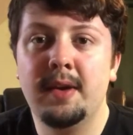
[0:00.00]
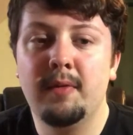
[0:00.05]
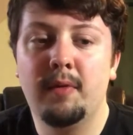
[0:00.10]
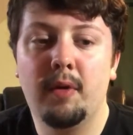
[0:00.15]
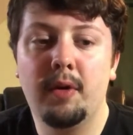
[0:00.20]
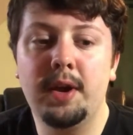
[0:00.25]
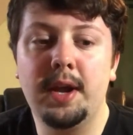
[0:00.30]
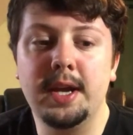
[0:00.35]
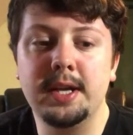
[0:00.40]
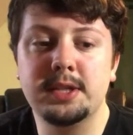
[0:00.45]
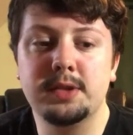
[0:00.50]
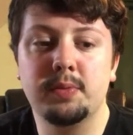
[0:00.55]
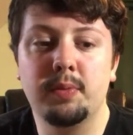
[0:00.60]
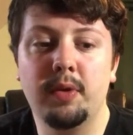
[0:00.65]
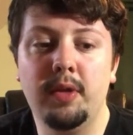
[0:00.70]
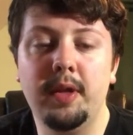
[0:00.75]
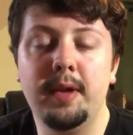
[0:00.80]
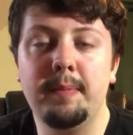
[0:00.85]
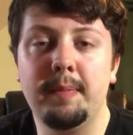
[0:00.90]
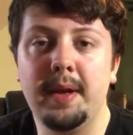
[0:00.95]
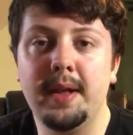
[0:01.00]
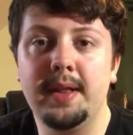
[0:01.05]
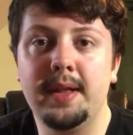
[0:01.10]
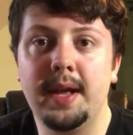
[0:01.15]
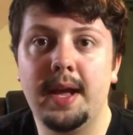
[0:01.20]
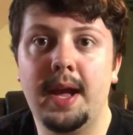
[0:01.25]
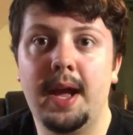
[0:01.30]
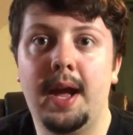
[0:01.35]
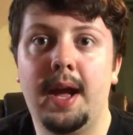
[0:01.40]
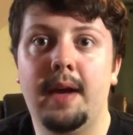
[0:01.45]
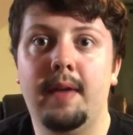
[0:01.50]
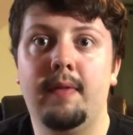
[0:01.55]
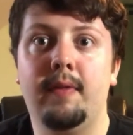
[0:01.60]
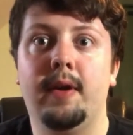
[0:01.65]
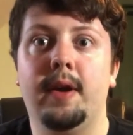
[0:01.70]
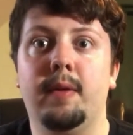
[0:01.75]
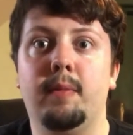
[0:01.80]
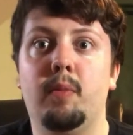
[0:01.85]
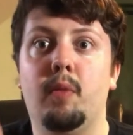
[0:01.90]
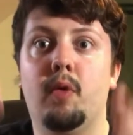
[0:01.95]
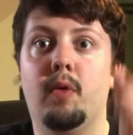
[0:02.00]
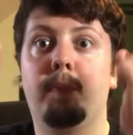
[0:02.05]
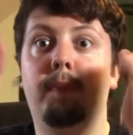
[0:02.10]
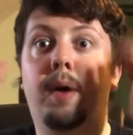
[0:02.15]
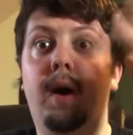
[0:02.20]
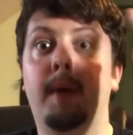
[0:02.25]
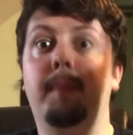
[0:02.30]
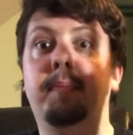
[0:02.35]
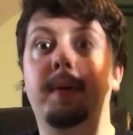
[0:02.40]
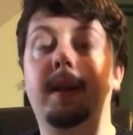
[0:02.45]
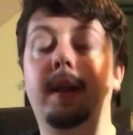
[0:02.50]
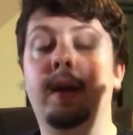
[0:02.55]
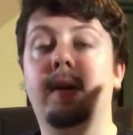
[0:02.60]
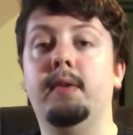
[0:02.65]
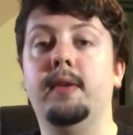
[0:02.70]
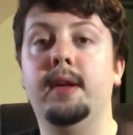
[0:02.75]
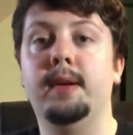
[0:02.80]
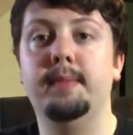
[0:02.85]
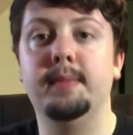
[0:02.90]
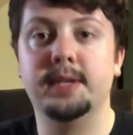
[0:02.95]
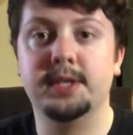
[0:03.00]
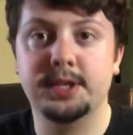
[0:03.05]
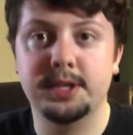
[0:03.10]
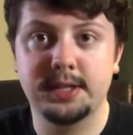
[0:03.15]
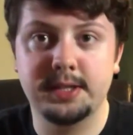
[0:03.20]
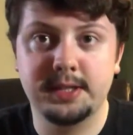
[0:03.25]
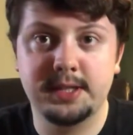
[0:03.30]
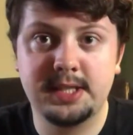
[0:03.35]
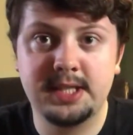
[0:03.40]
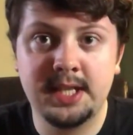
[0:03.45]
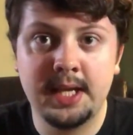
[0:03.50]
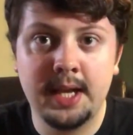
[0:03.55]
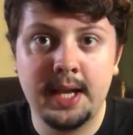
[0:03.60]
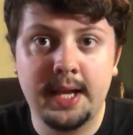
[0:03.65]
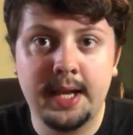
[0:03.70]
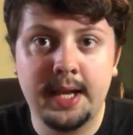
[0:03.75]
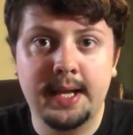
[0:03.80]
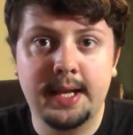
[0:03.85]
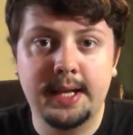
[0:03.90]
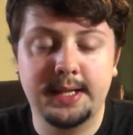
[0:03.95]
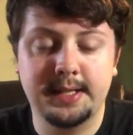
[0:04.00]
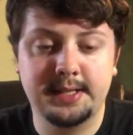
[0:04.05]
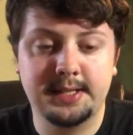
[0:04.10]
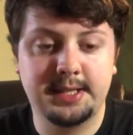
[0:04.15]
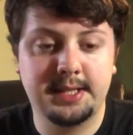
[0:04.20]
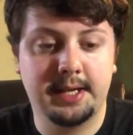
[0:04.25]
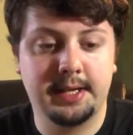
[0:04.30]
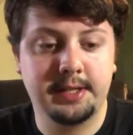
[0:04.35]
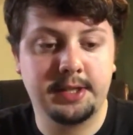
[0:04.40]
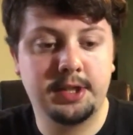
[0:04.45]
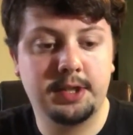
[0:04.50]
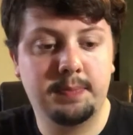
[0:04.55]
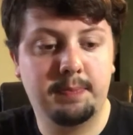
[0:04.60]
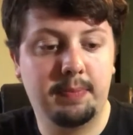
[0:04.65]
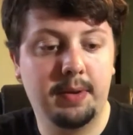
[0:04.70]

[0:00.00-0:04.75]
4K is really meant to have, like, more popping out images and such.